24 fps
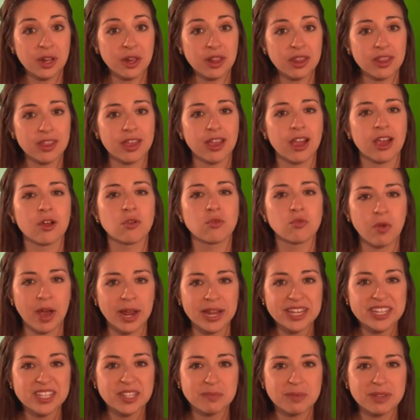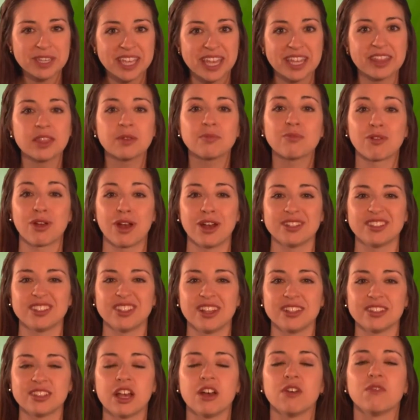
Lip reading: they are ready to begin the process of